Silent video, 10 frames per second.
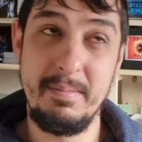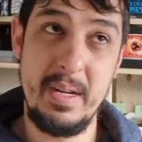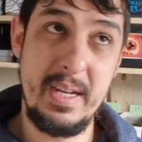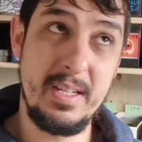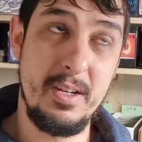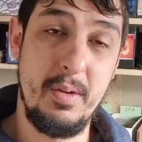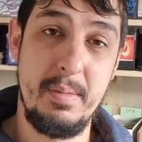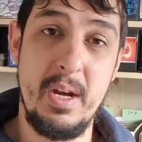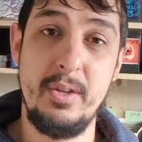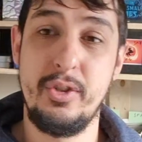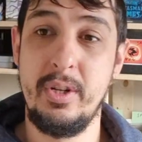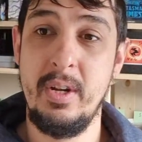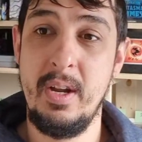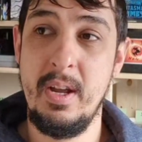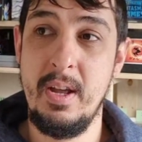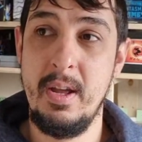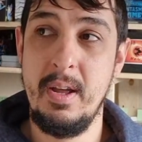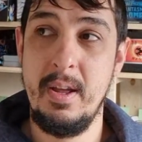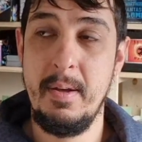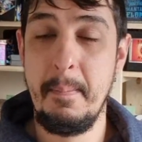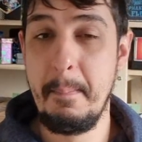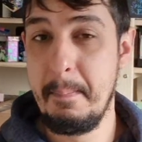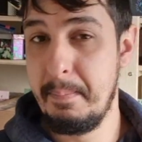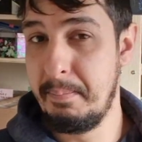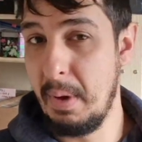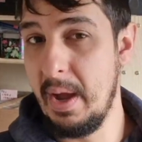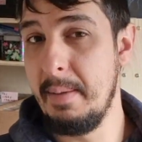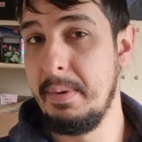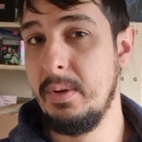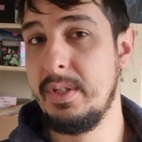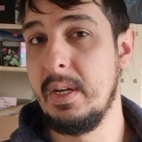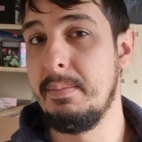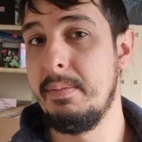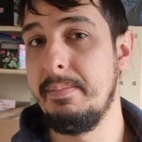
It's not much, but it builds up.